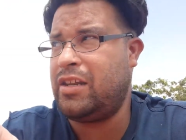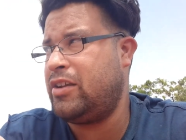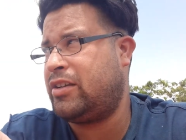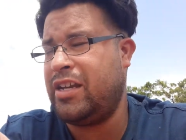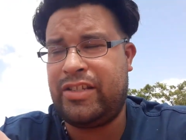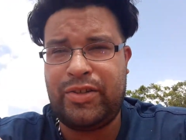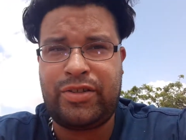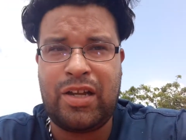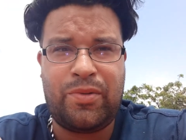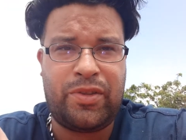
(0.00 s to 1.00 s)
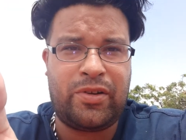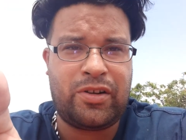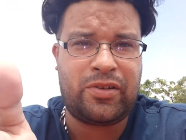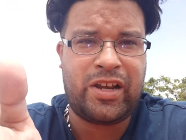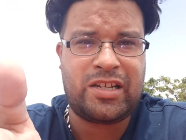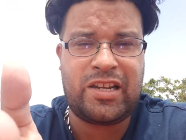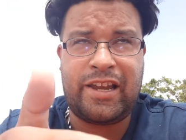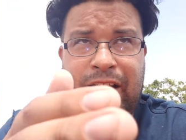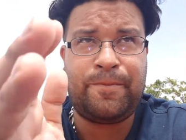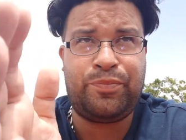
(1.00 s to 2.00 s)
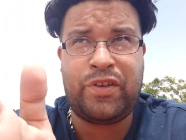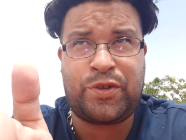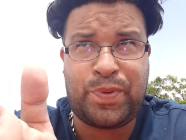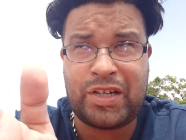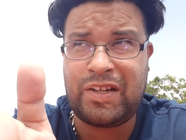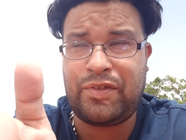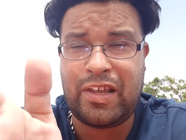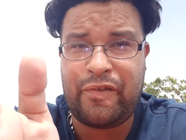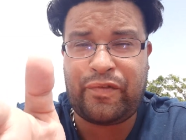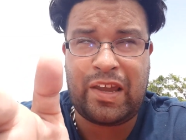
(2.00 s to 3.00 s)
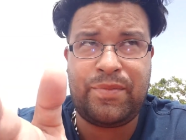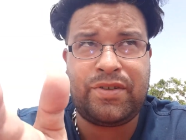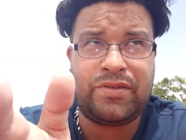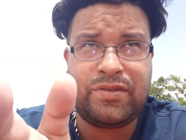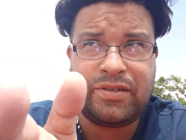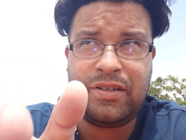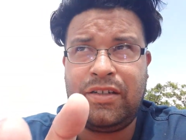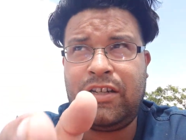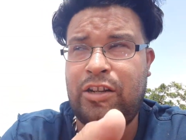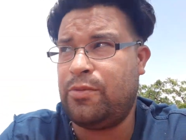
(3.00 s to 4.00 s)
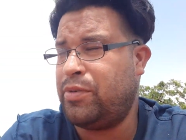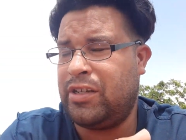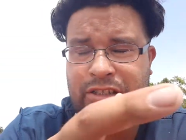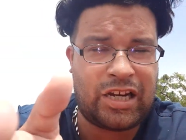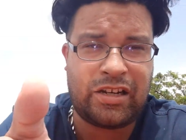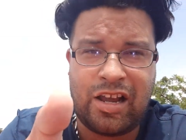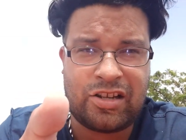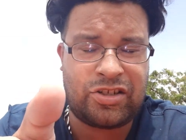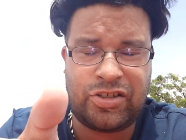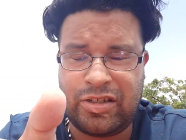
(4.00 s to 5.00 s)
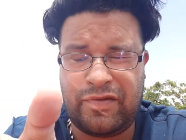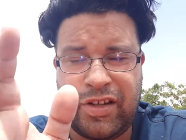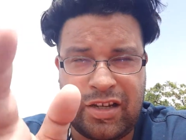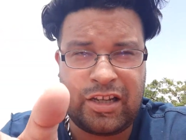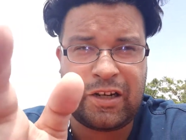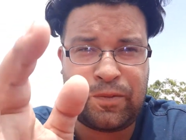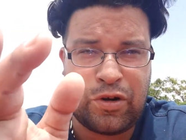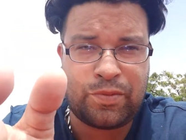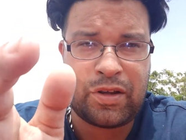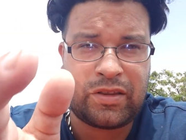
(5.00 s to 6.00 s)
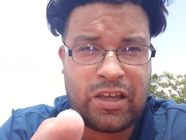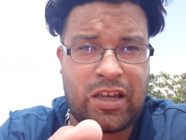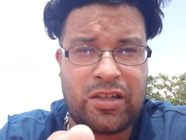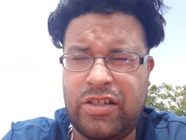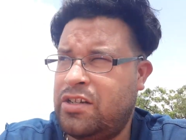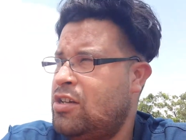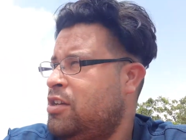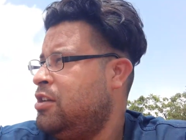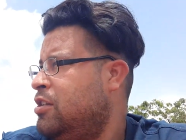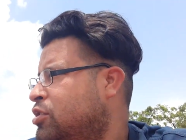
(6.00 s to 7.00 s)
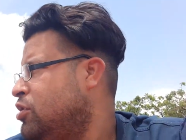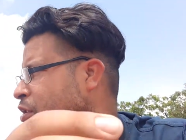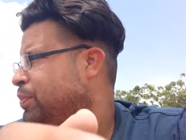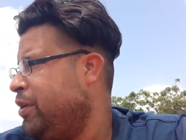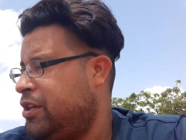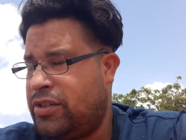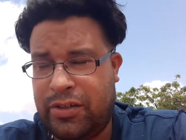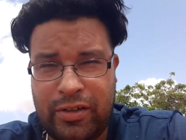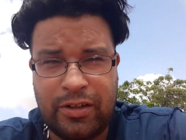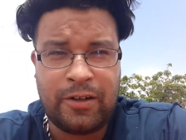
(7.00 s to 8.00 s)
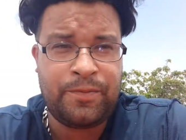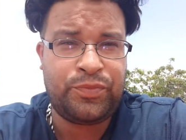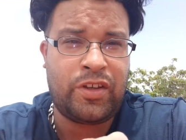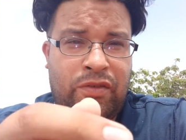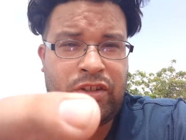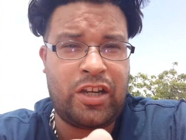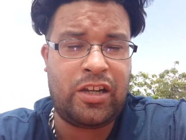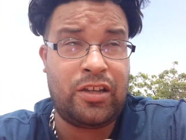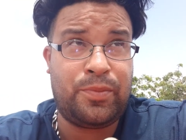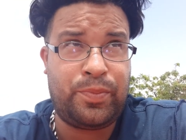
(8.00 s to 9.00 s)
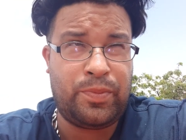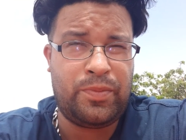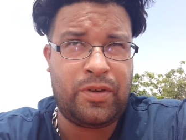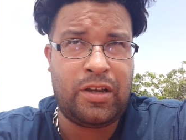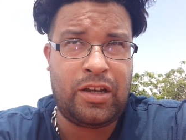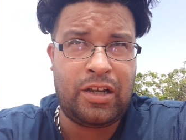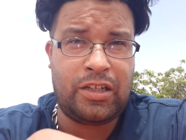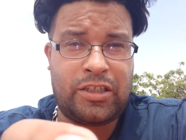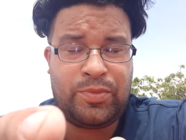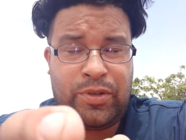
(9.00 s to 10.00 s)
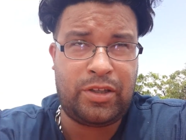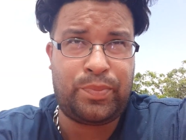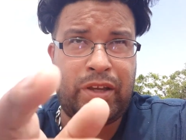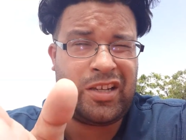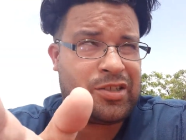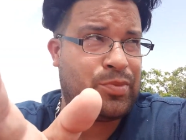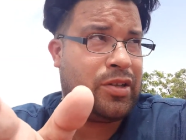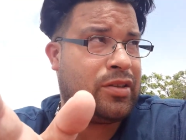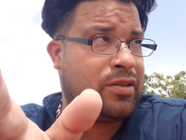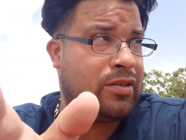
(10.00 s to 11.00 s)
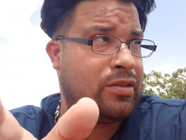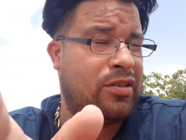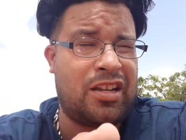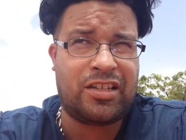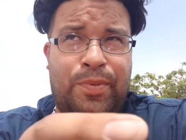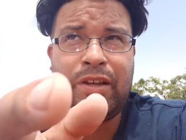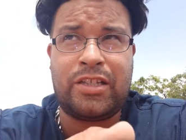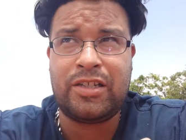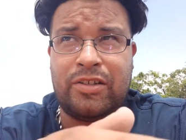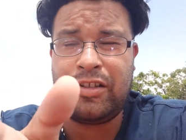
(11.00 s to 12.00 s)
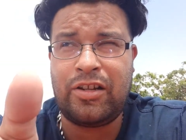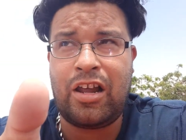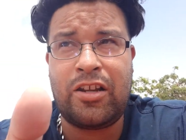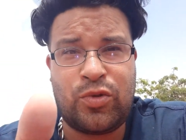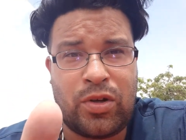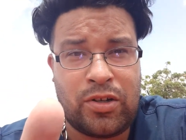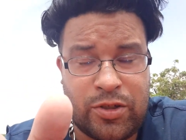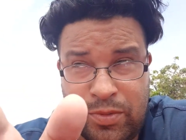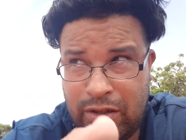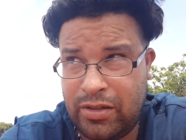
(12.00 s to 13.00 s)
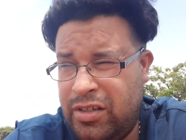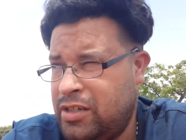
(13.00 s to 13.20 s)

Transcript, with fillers: let your kids do something when they're underage, like especially if you're that famous, you know. But Shane Dawson shouldn't have done inappropriate things to the picture of Jada uh, Smith, Peggy Smith, not Jada. It's the doll is Willow Smith.